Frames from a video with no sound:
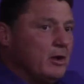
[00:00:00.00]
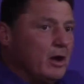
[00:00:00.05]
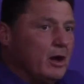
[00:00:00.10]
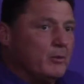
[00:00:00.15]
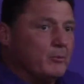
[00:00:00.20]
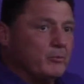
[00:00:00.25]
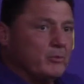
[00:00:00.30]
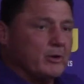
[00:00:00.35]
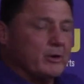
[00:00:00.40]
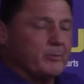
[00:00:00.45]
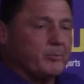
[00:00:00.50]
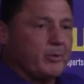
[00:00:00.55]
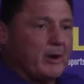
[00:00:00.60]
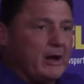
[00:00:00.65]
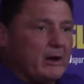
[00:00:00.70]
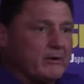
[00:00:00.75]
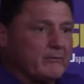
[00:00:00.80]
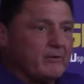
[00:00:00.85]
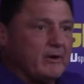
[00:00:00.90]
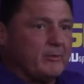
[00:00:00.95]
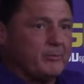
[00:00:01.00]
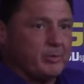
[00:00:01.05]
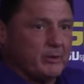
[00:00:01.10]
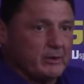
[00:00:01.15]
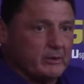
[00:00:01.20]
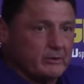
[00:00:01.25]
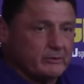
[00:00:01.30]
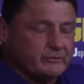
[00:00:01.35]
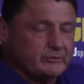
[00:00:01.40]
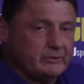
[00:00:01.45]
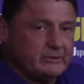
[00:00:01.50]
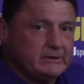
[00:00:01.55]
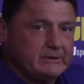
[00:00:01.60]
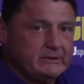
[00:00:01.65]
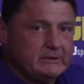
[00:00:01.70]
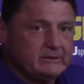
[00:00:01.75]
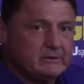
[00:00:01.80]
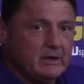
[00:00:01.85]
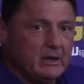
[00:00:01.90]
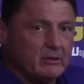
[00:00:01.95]
I'm really proud of our players,
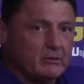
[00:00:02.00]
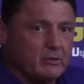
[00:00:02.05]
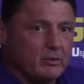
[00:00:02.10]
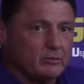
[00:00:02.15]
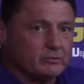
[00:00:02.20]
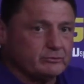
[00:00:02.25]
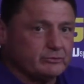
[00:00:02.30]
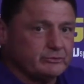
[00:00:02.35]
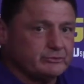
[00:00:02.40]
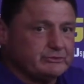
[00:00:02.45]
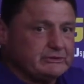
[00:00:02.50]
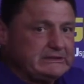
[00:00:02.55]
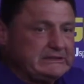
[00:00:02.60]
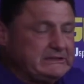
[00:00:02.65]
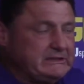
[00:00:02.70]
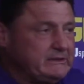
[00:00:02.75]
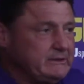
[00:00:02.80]
our coaches,